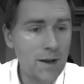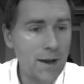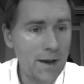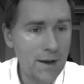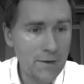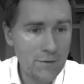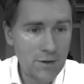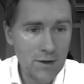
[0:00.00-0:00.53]

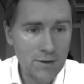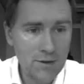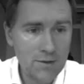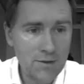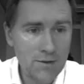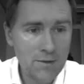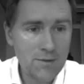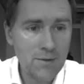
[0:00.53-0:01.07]
N
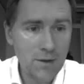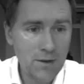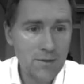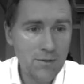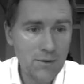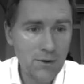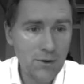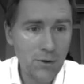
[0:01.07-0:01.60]
variants, yeah,
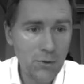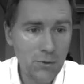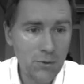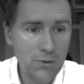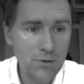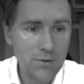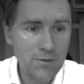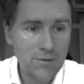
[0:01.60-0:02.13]
the
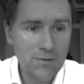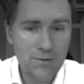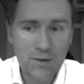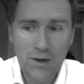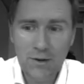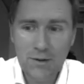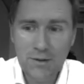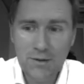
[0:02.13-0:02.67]
old
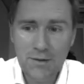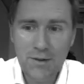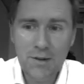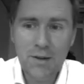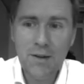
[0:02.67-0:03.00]
variant,